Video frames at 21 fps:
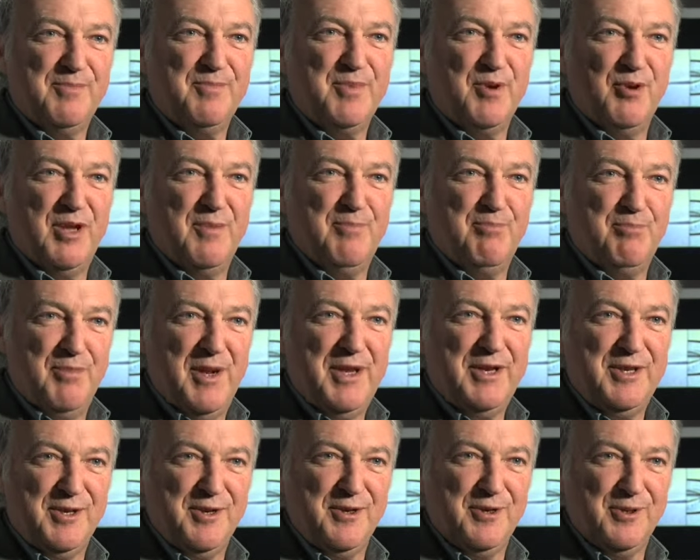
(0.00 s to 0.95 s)
purely
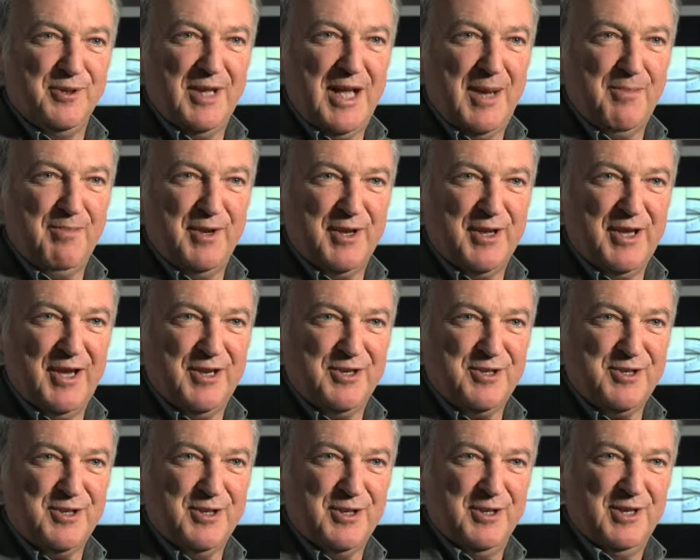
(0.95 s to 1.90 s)
medical
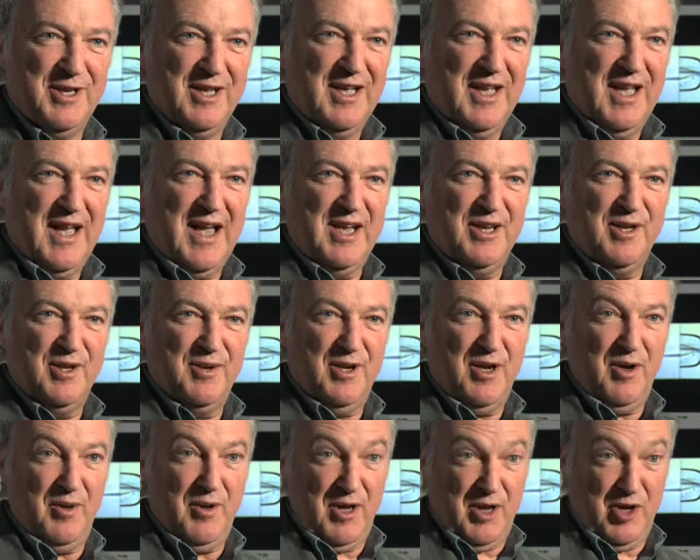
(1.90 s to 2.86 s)
application and a
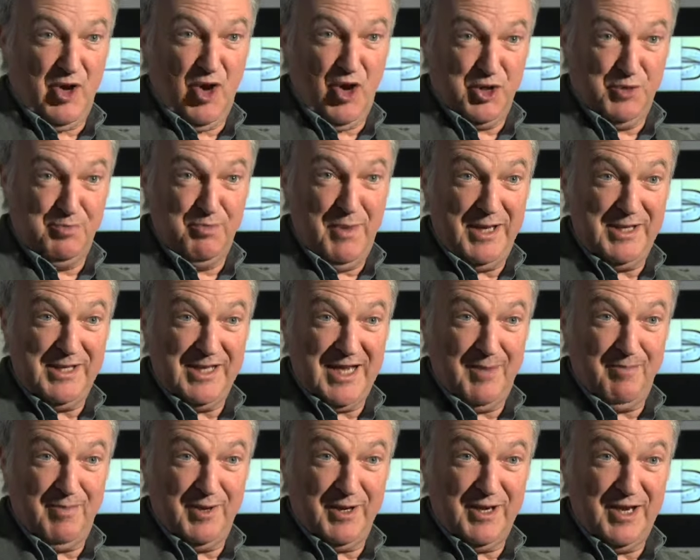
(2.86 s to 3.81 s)

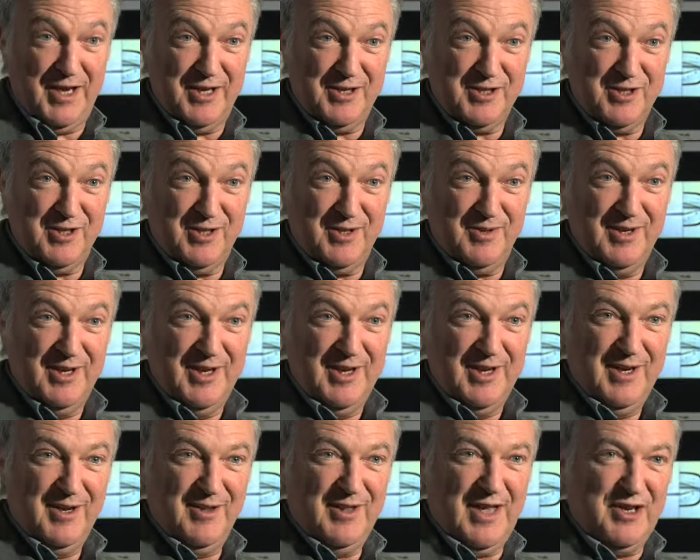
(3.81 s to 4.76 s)
cosmetic application.
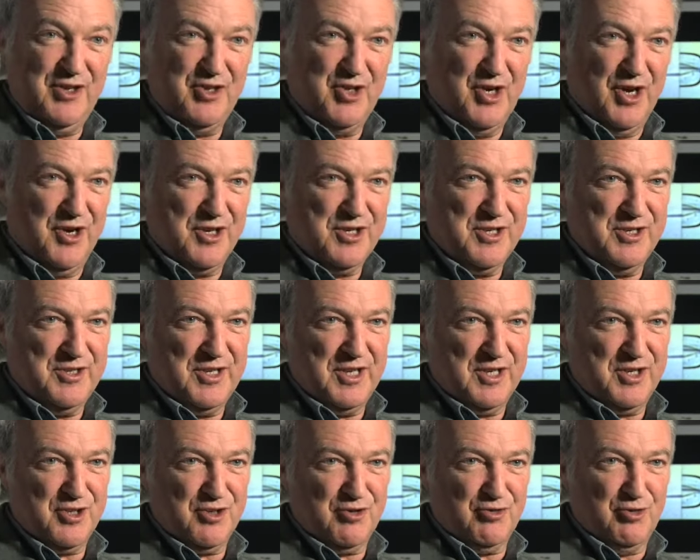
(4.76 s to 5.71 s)
And that junction is
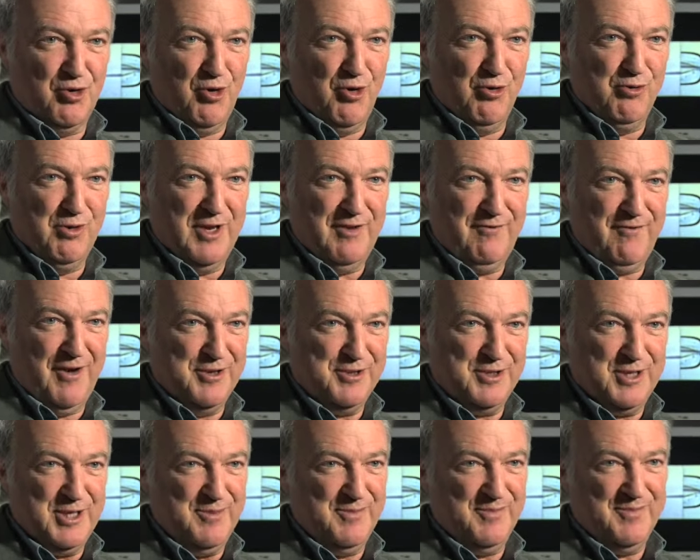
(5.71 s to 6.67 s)
extraordinarily
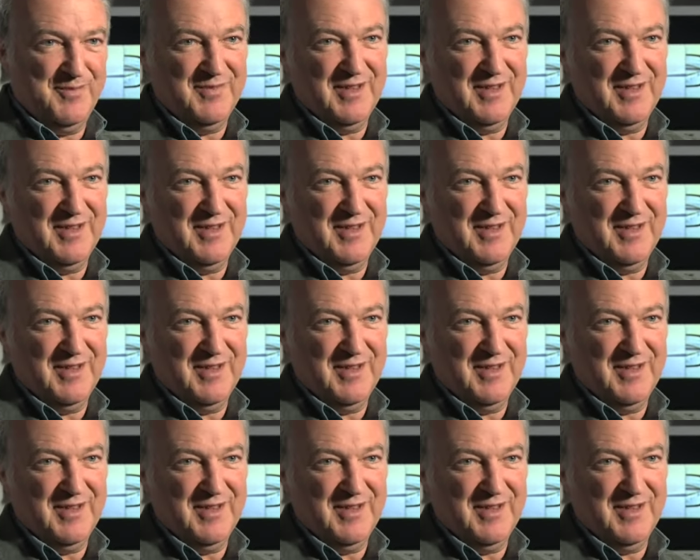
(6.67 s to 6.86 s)
fuzzy.